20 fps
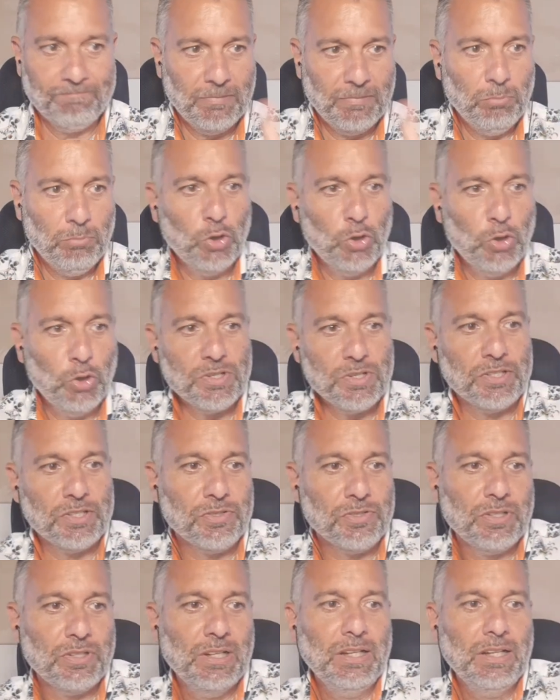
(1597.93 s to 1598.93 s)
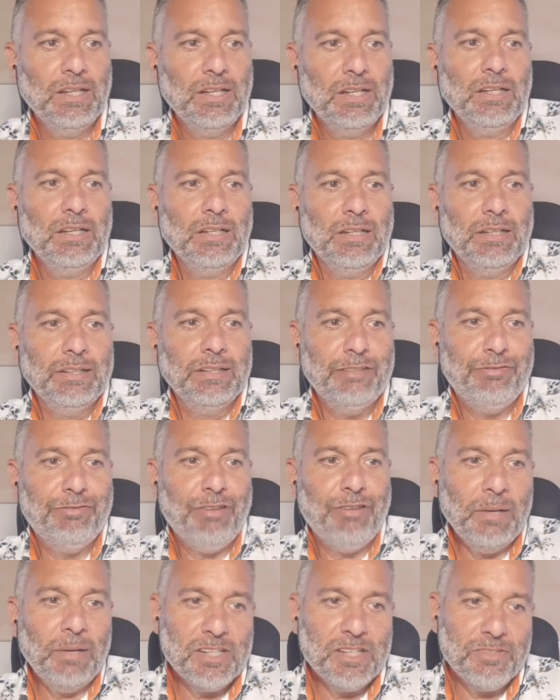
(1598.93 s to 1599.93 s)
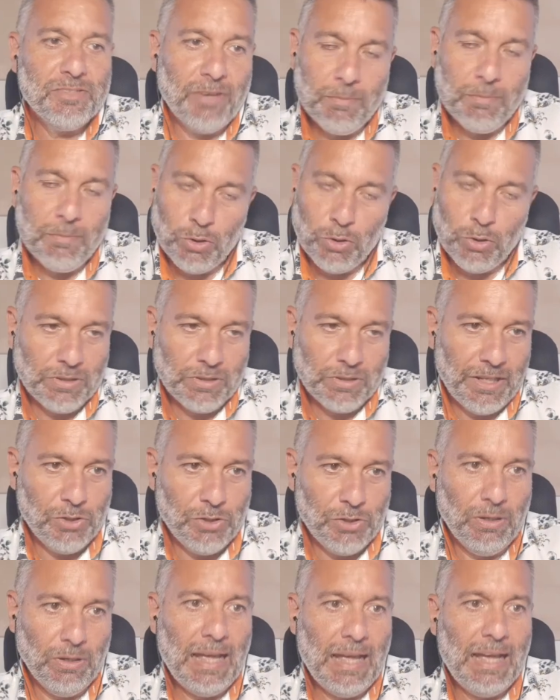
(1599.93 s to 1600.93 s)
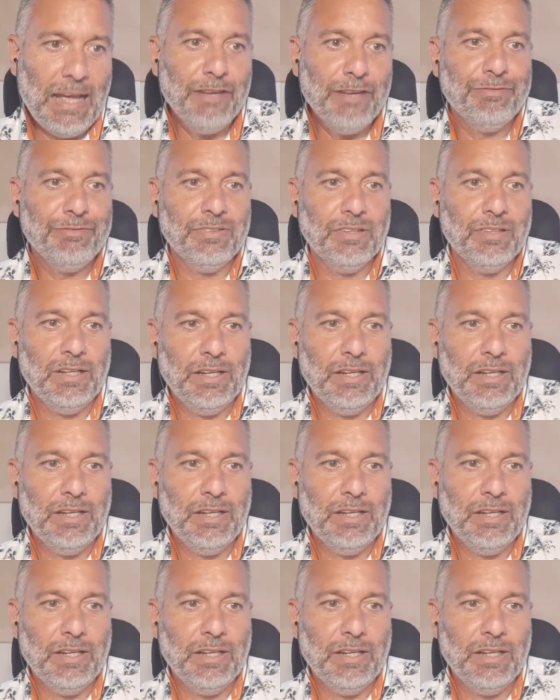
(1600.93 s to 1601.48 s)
More questions. The family is very important in your life.